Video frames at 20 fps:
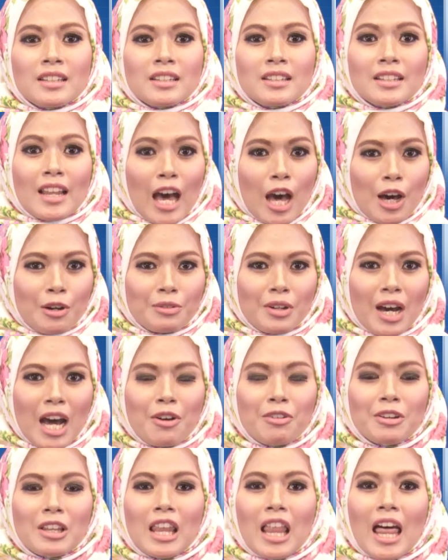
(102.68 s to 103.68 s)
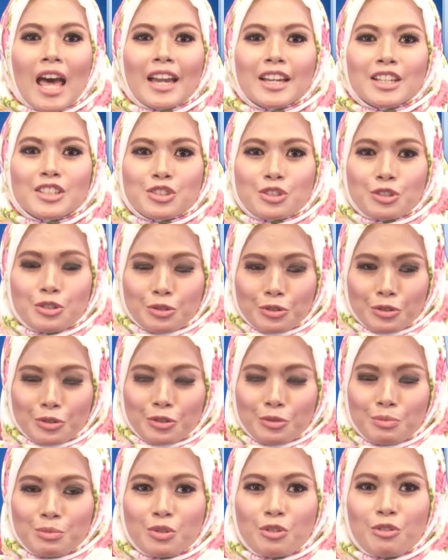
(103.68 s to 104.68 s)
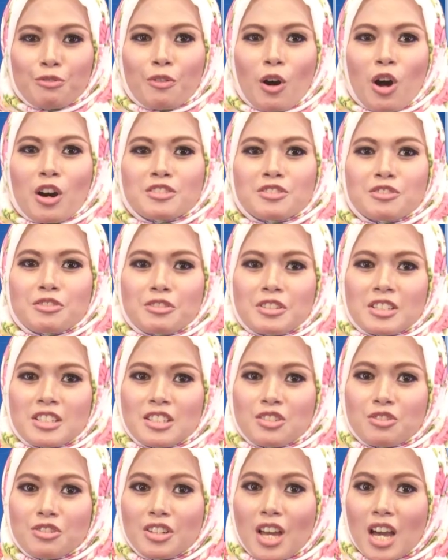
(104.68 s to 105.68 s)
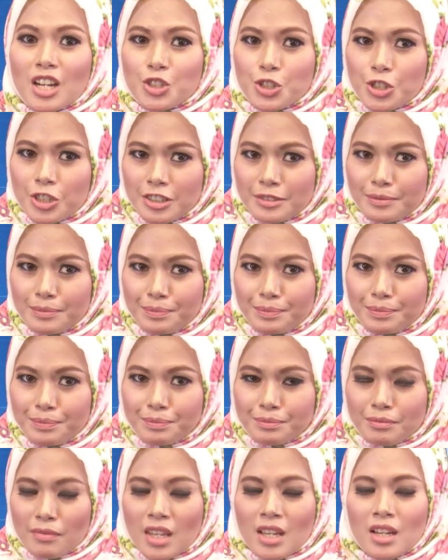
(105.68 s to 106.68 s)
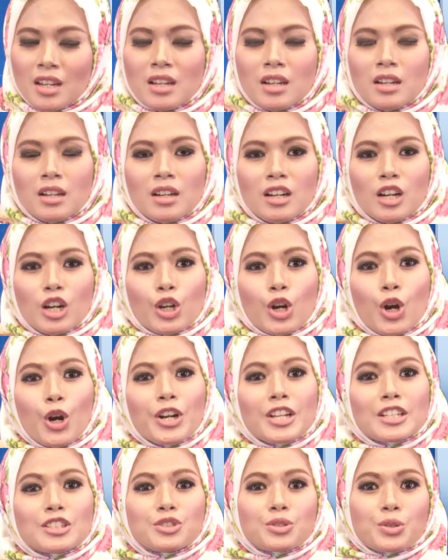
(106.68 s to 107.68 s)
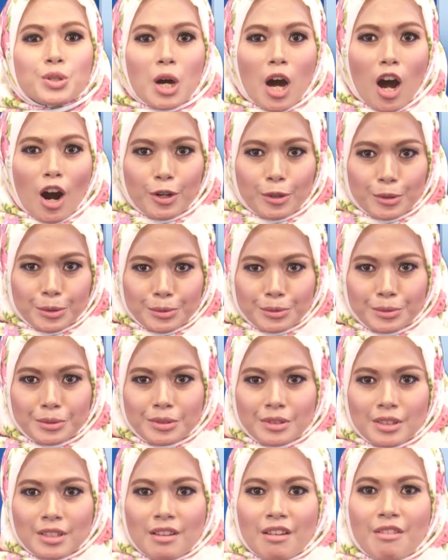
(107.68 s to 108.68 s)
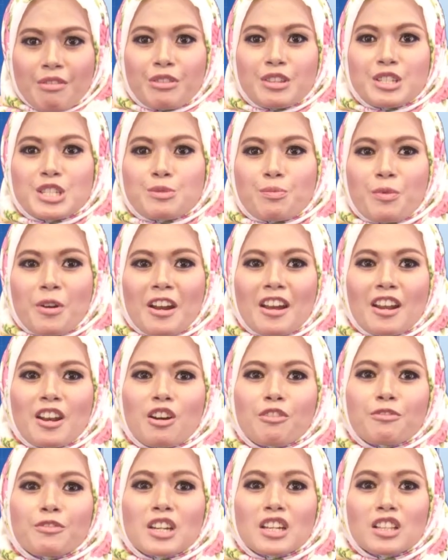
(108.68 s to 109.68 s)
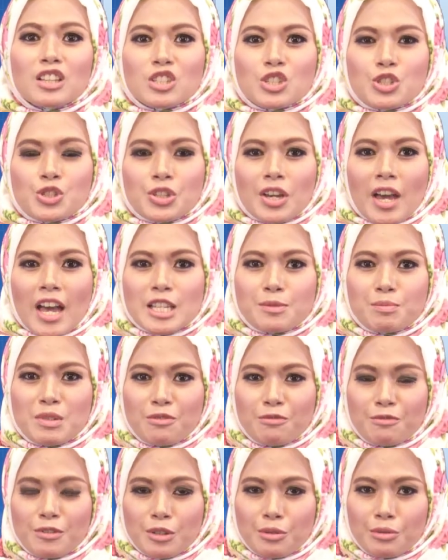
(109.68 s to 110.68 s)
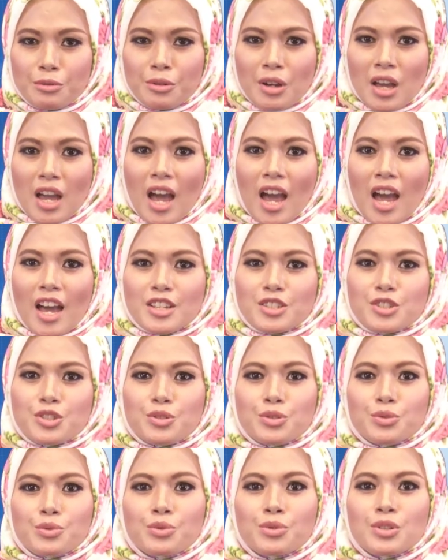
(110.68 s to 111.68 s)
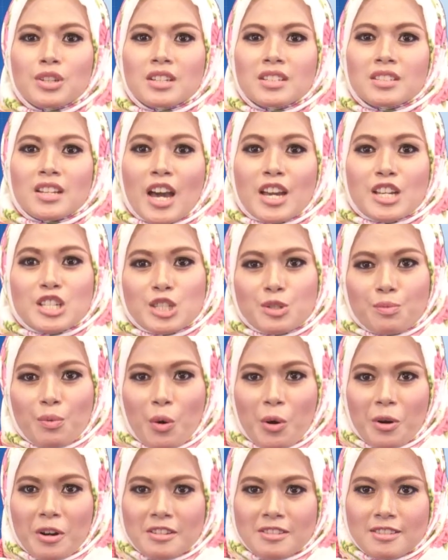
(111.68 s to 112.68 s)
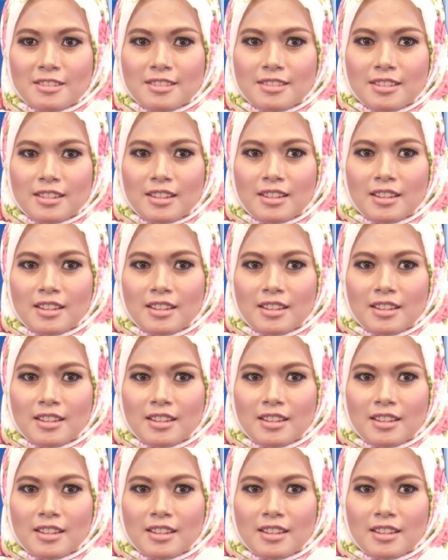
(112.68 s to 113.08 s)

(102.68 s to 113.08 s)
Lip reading: Now, I would like to move on to the introduction. According to Kahru, the spread of English has been viewed as 2 diasporas.